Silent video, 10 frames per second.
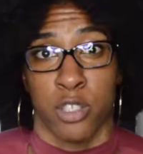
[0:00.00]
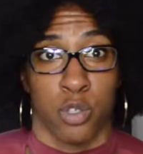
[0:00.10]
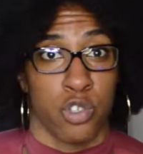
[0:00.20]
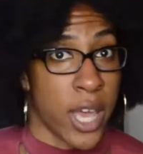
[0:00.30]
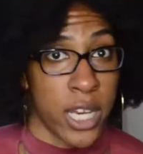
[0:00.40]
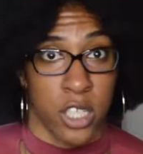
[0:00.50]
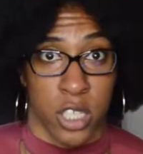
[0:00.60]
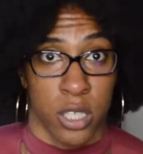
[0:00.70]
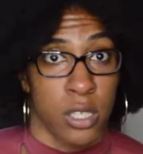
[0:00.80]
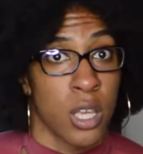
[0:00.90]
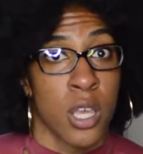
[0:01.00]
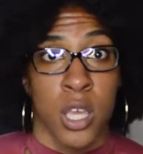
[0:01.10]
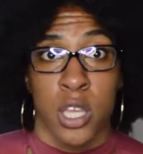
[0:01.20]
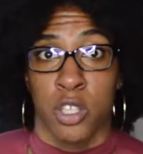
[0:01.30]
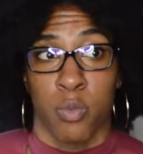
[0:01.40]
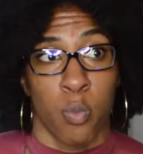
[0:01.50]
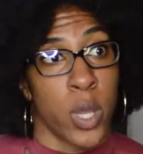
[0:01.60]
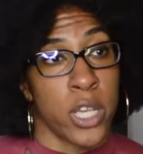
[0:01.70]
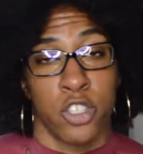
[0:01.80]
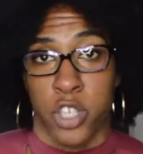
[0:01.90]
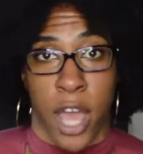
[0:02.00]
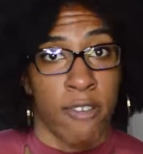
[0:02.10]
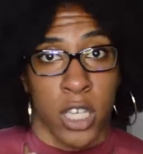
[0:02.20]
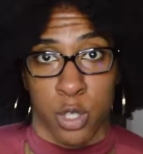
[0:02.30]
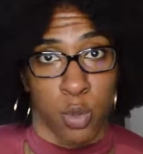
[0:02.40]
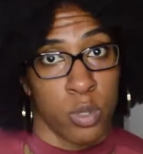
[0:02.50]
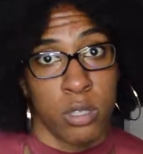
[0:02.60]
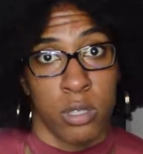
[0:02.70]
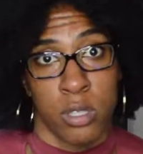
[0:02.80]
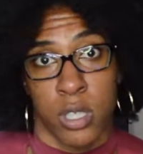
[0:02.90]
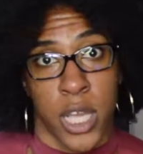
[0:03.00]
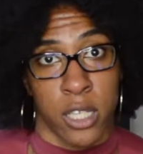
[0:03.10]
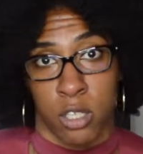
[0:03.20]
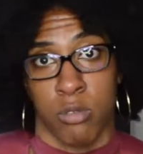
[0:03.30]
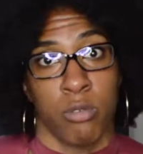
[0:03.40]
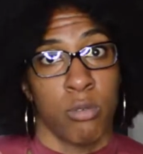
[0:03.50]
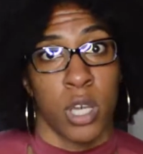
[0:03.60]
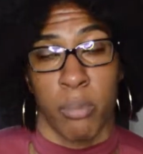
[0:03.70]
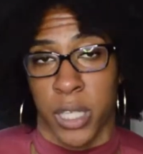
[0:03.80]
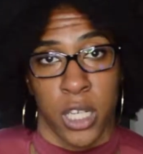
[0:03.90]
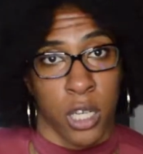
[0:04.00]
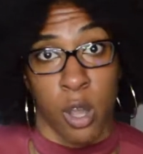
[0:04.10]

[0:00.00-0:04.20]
those strategies when diving into completing a